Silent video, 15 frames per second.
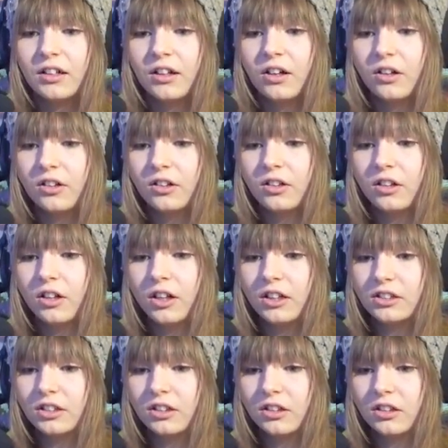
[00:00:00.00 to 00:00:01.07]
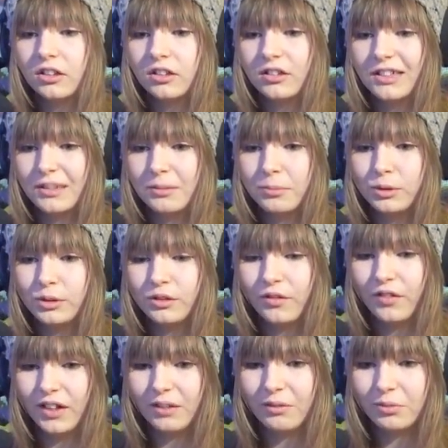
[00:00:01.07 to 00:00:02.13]
Oh God. There's more
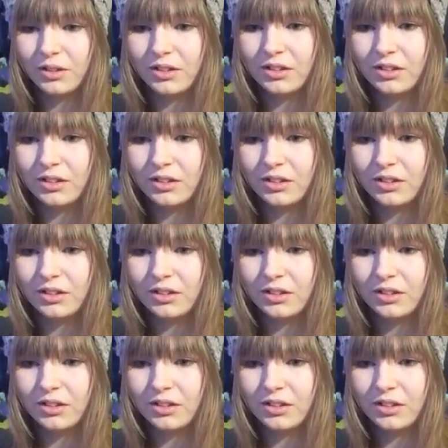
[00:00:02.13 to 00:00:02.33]
of them.